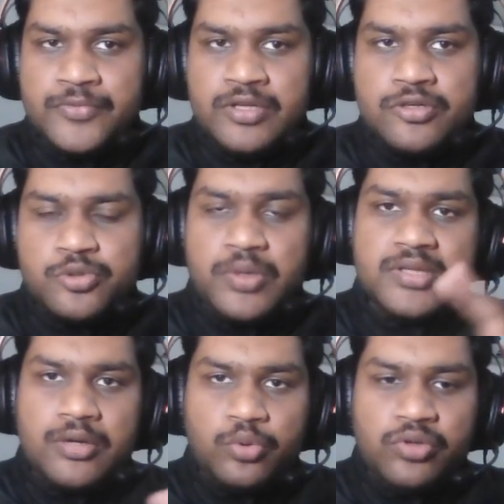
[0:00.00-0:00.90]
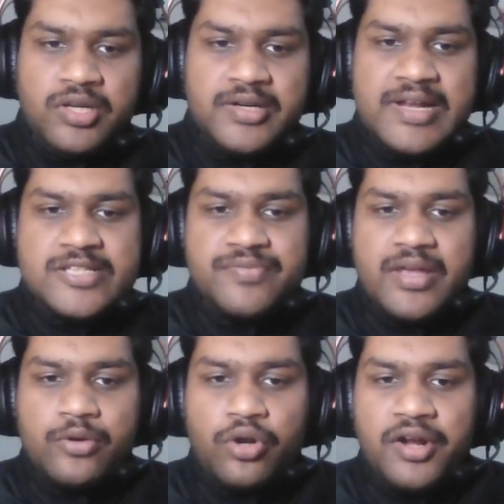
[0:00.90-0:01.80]
So in the owner class, we
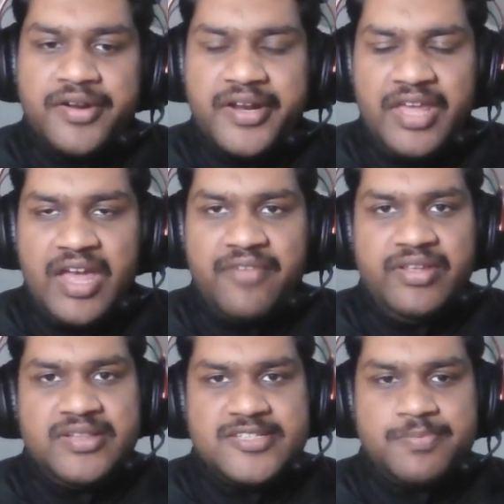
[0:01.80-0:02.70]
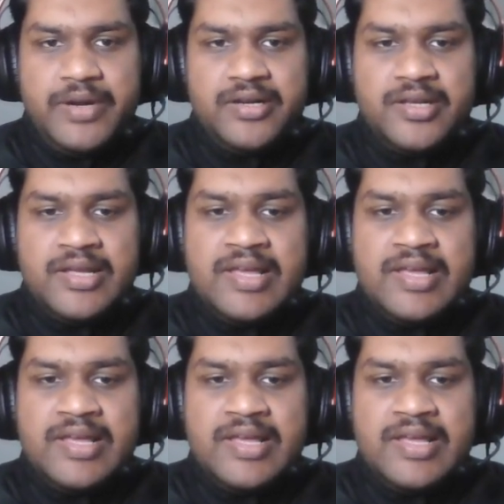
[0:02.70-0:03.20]
are already having this pet.